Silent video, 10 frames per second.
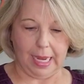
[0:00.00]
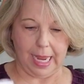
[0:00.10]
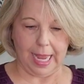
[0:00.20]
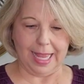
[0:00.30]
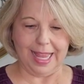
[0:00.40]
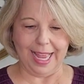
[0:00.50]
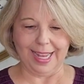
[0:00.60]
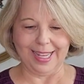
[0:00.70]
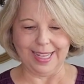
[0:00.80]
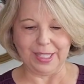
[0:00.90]
And
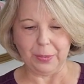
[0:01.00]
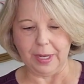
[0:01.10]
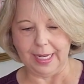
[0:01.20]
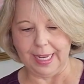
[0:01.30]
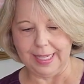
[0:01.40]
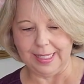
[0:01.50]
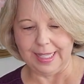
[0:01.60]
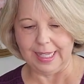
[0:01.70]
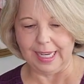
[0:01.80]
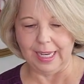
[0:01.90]
then this one is
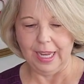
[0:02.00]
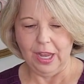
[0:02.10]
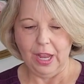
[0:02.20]
the